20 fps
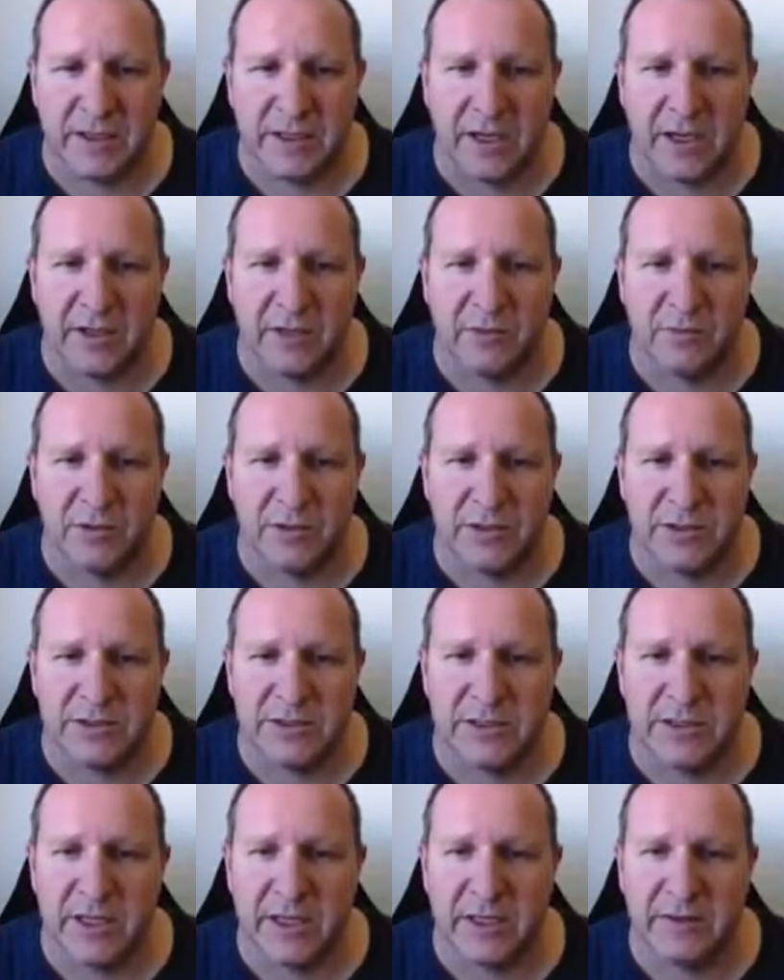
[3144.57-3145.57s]
Okay, you want to
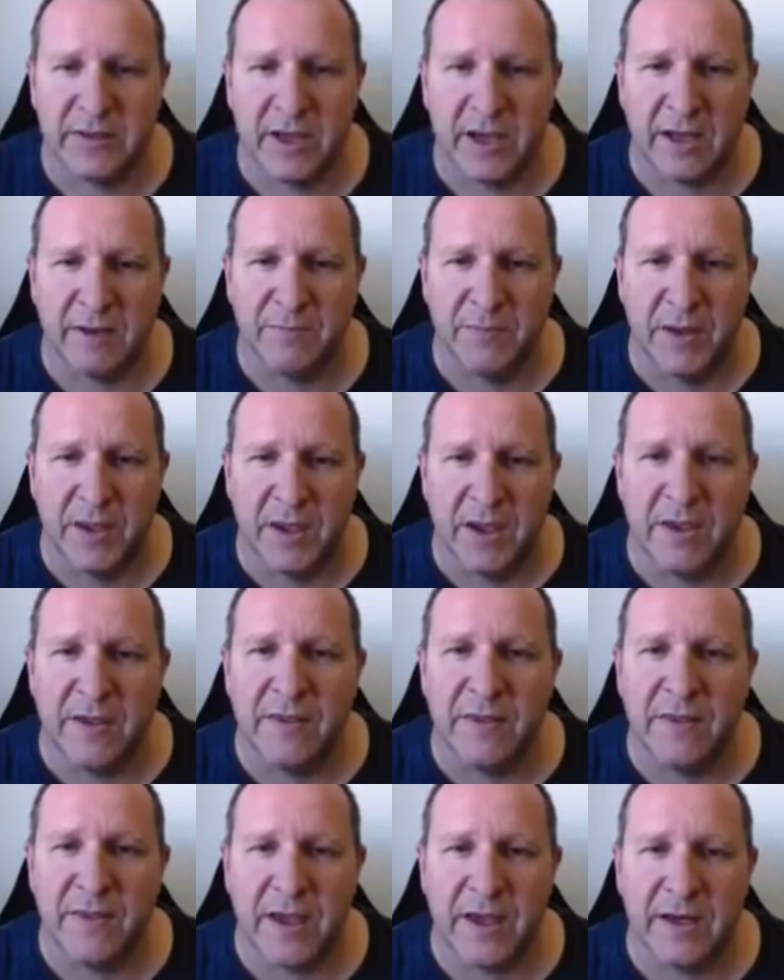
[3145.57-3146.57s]
select that.
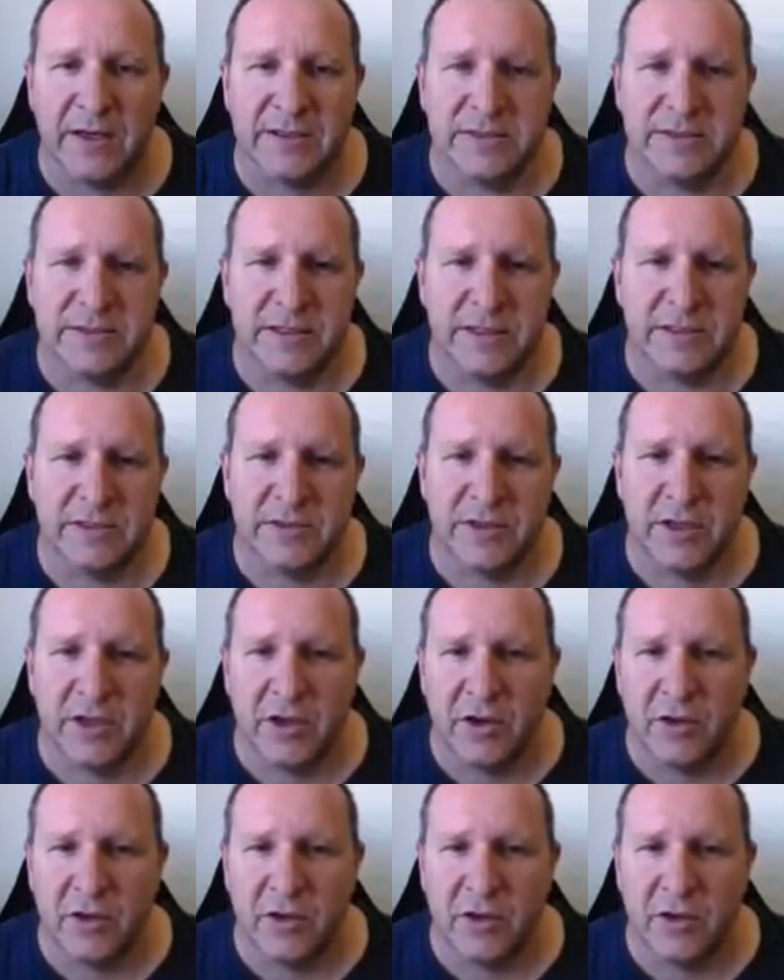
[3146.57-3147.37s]
Then it says